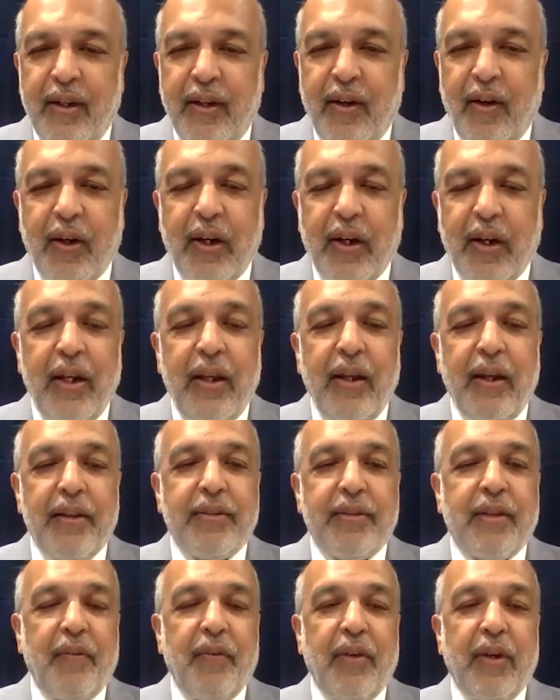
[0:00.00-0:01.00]
on India's
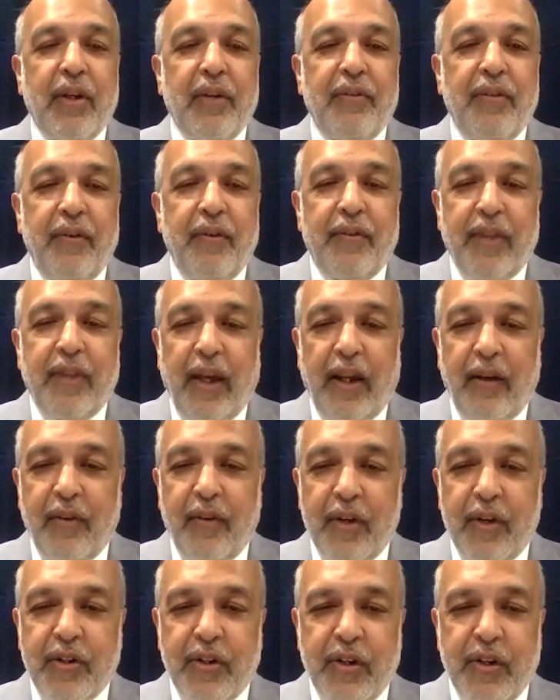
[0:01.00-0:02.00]
75th
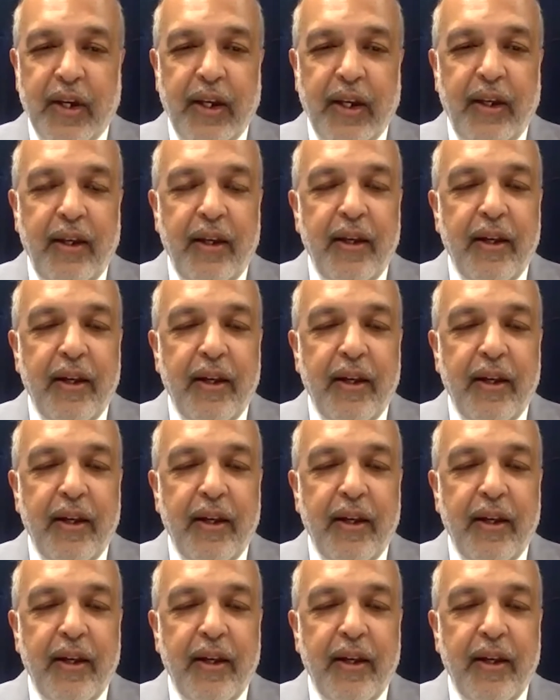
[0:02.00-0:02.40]
anniversary